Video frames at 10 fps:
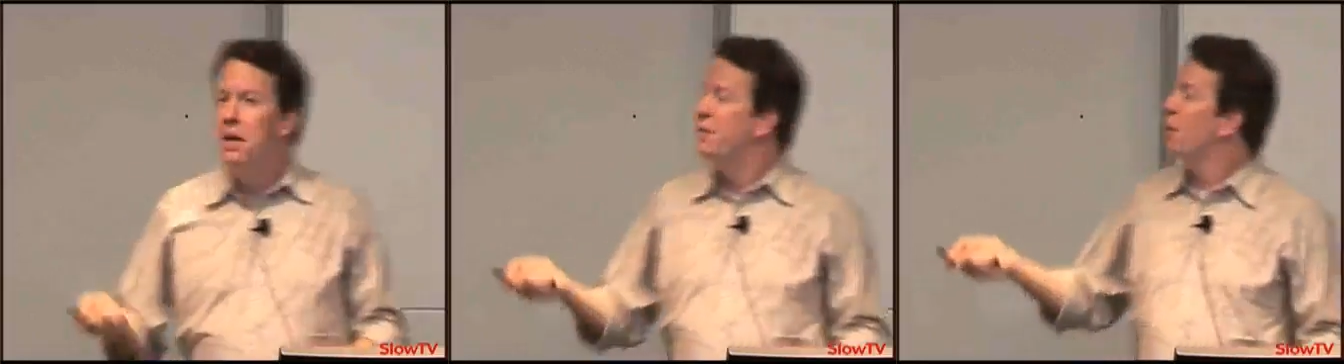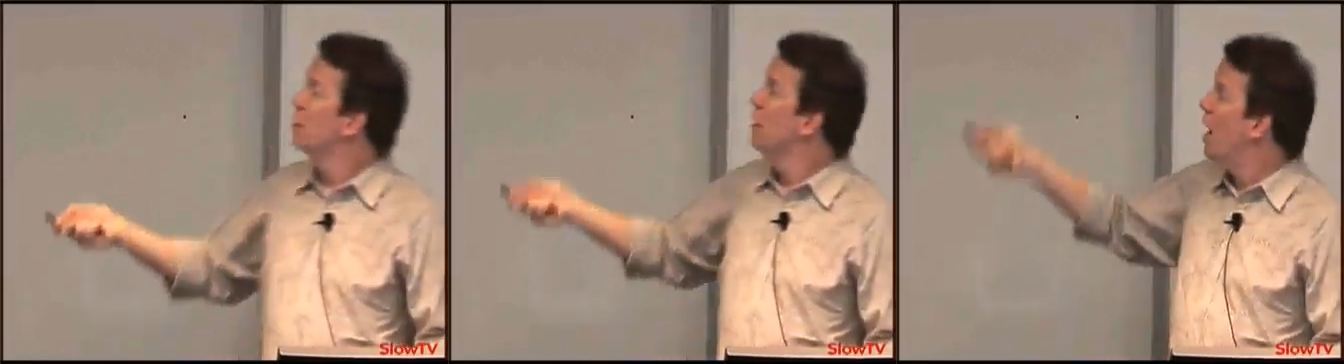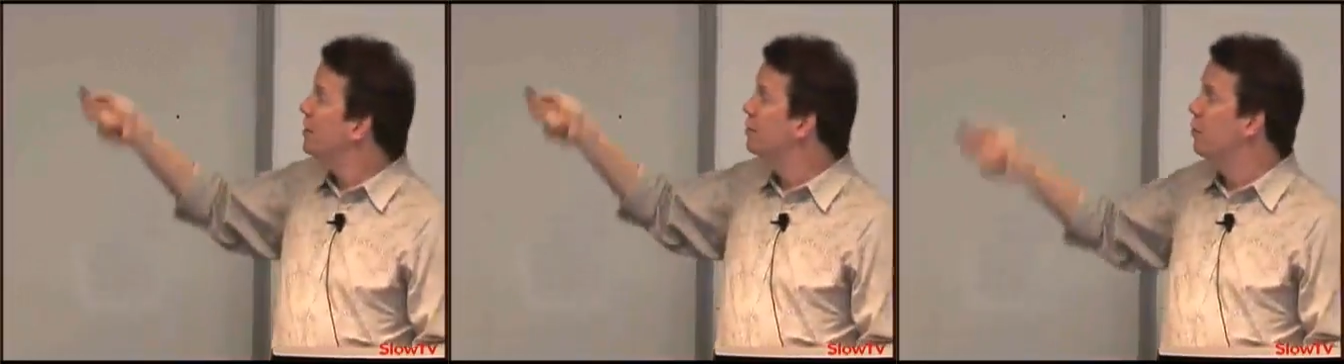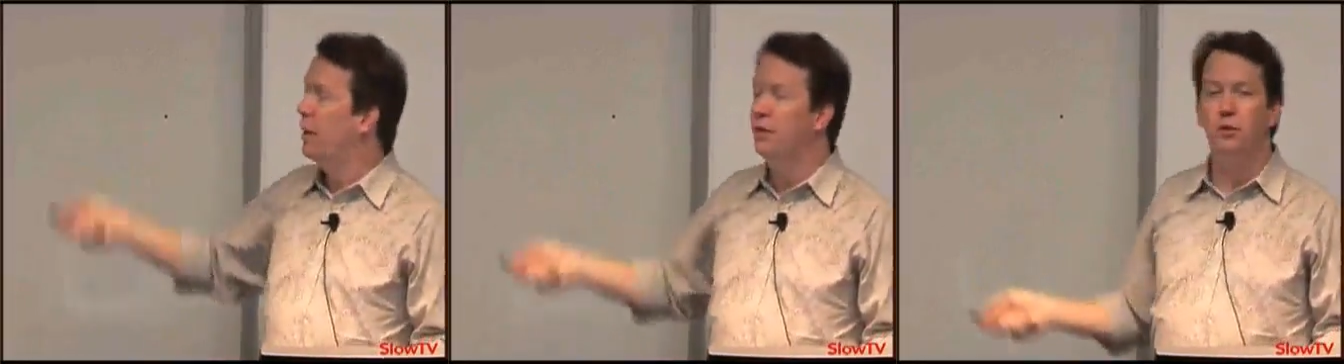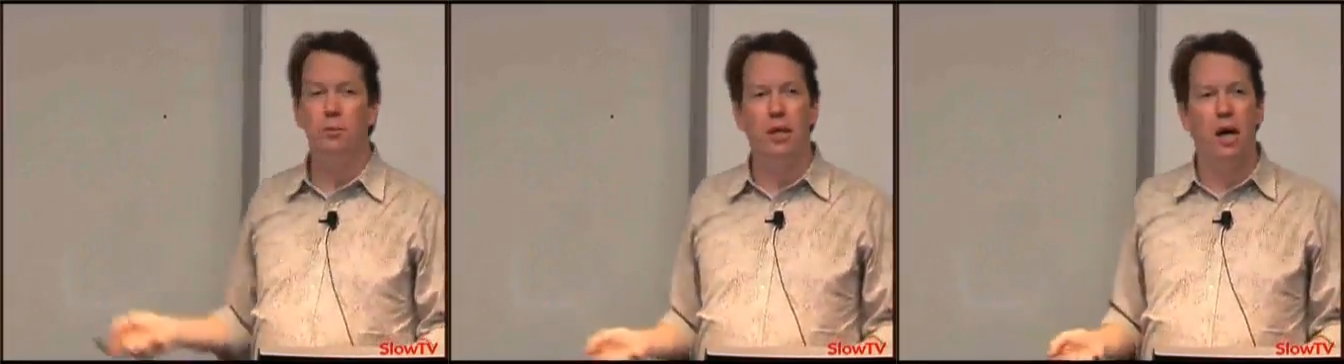There are lots of ways
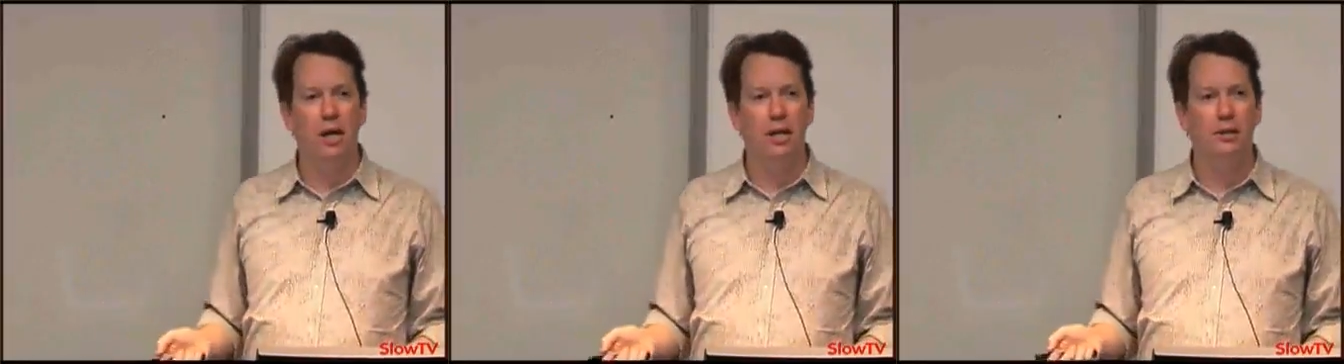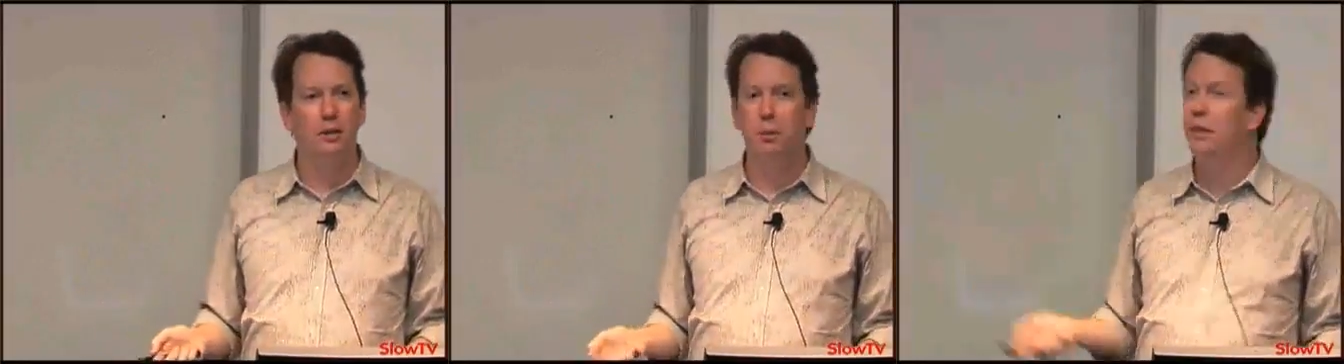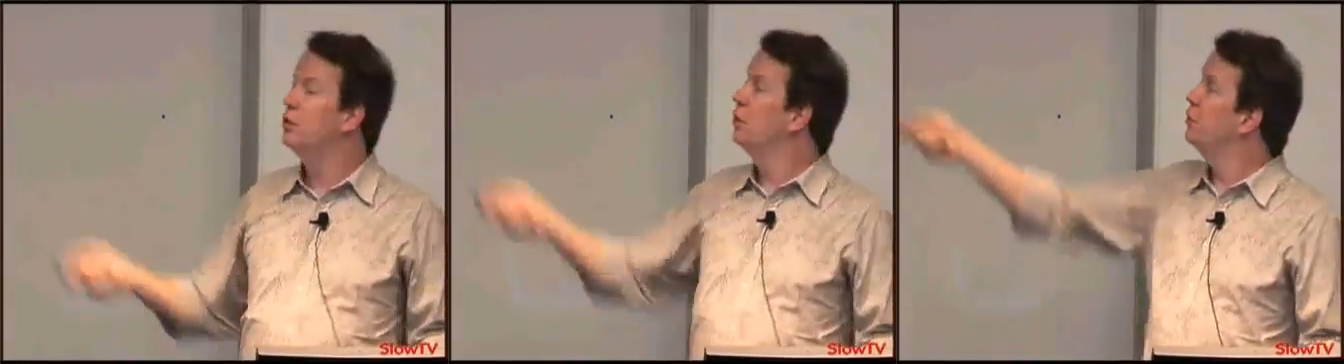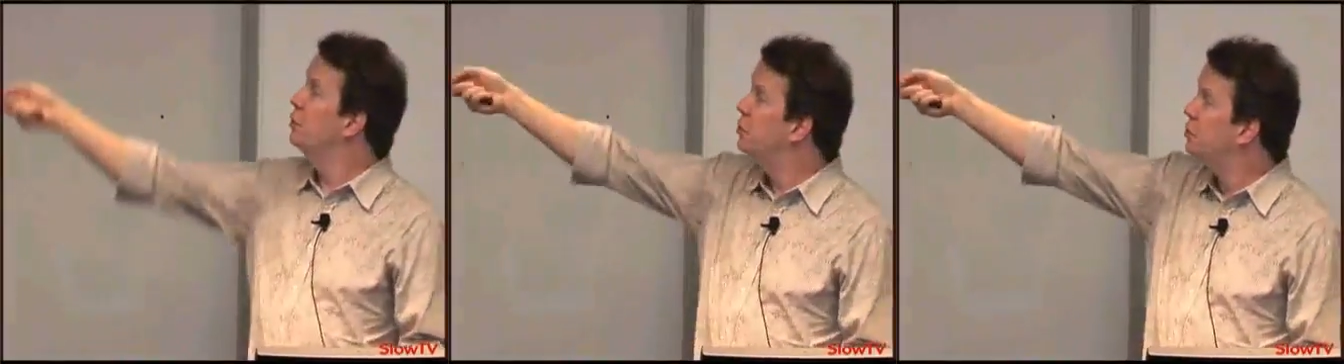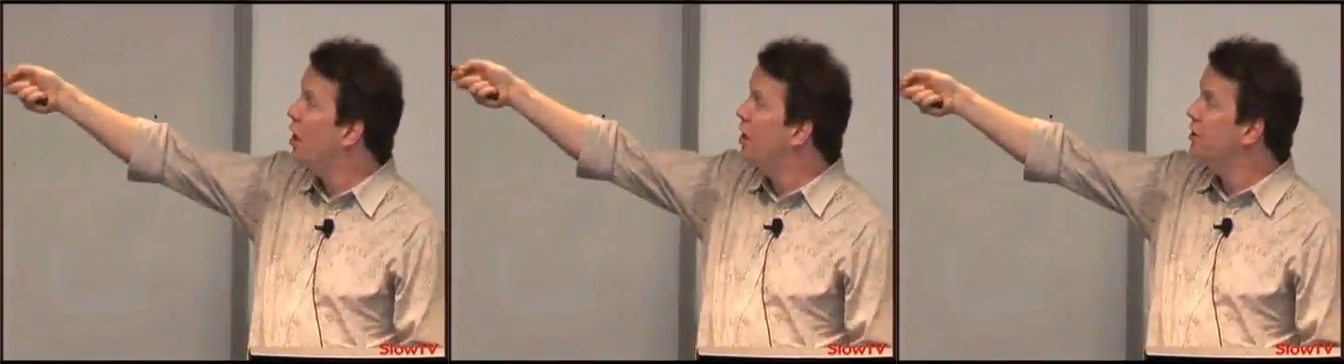to be high entropy. So if you
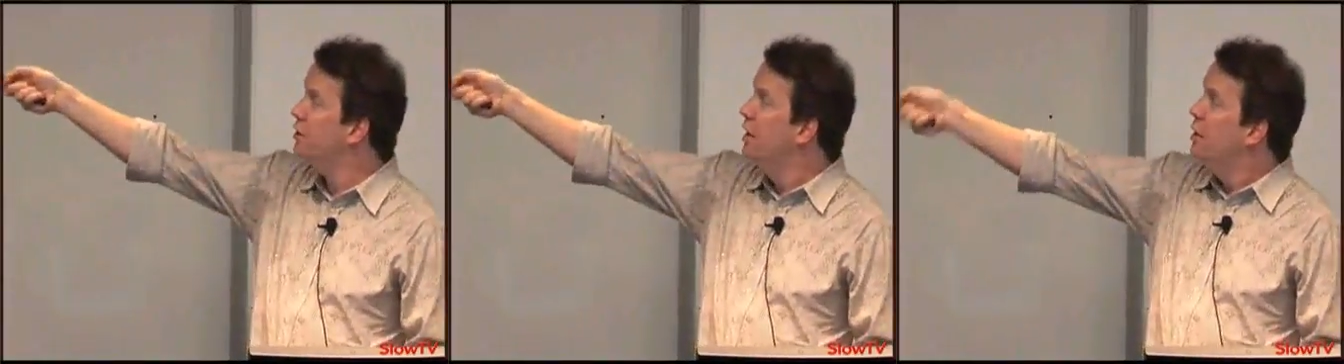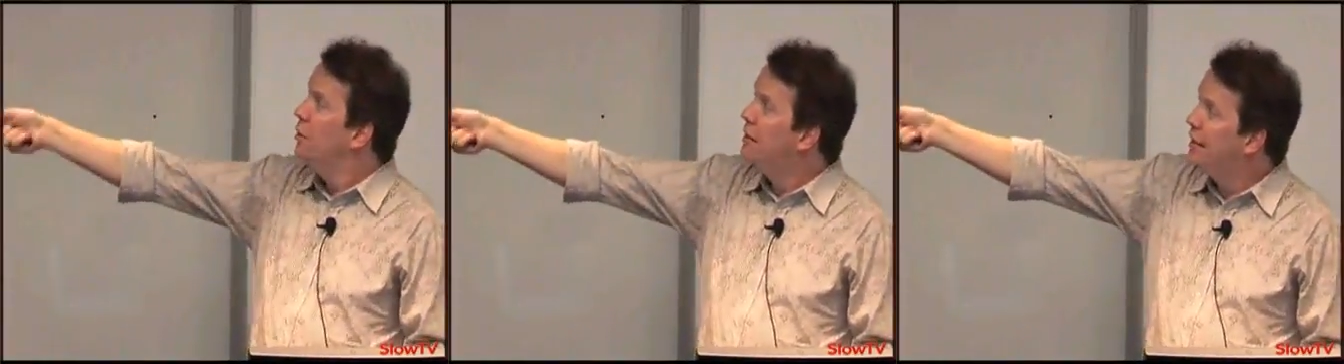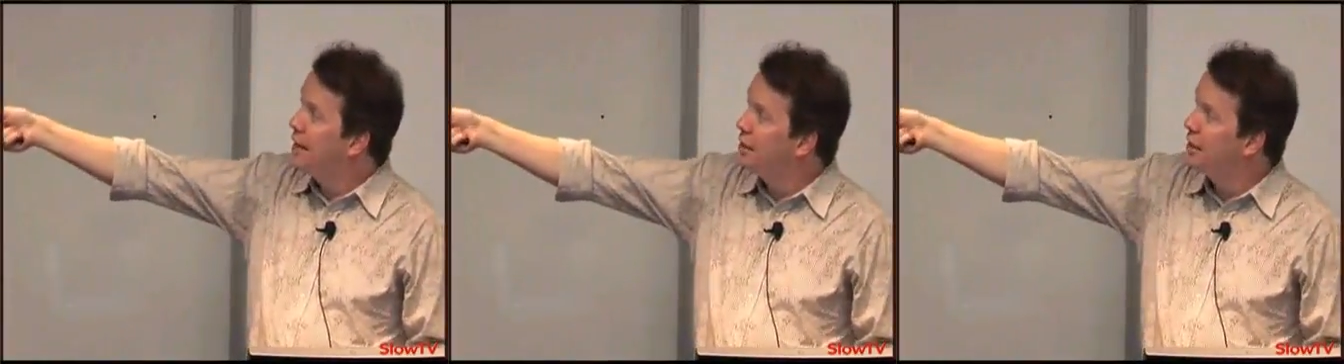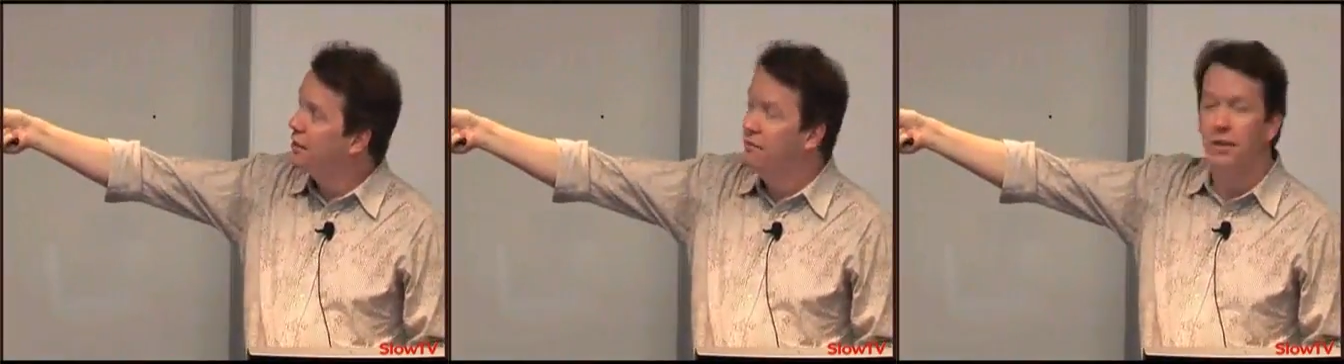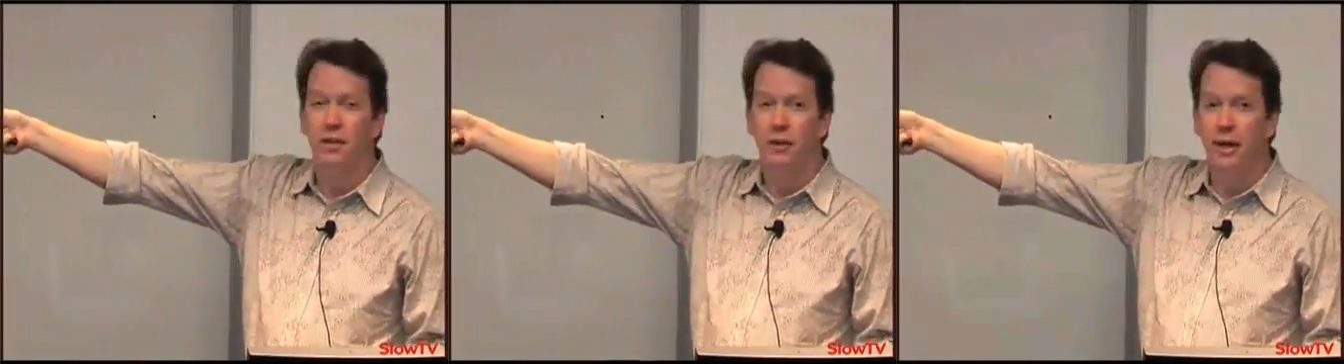start with a delicate
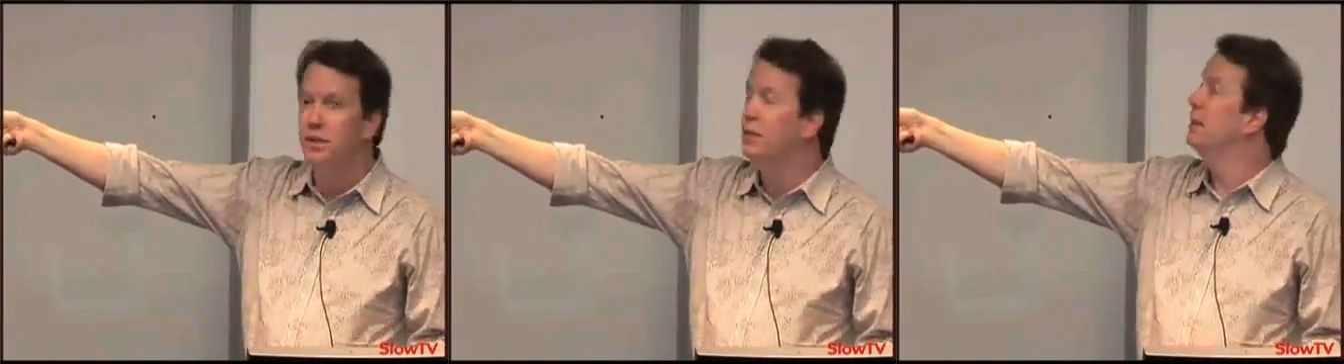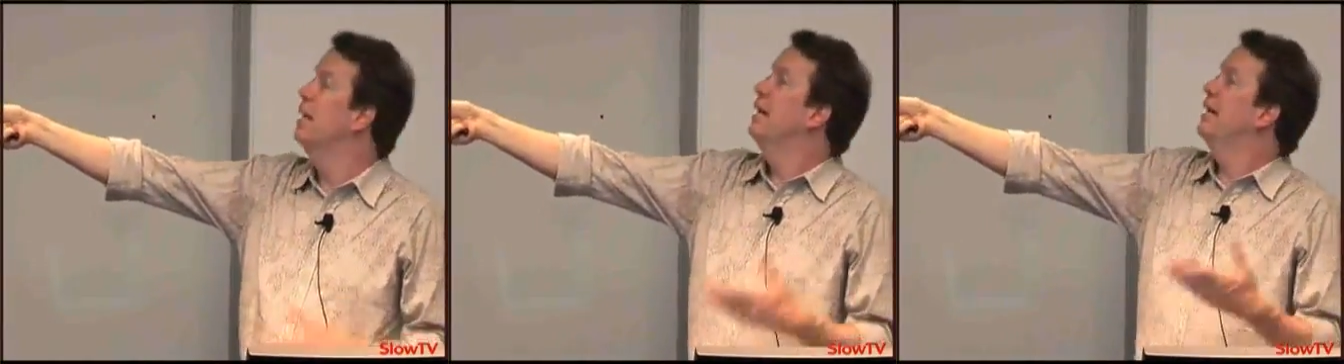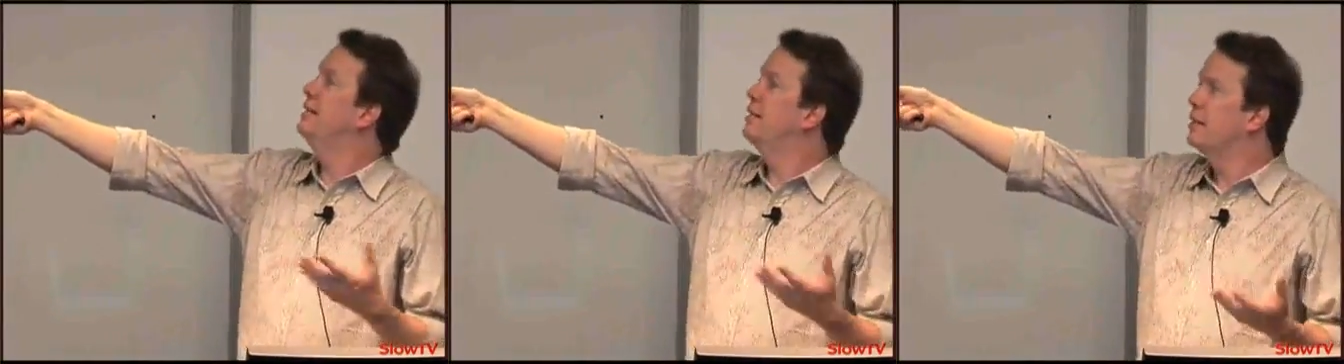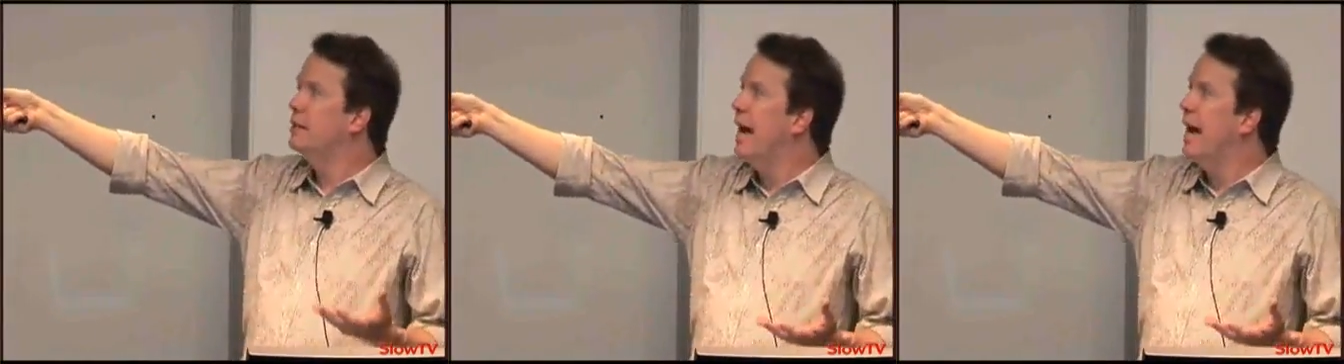configuration, it's just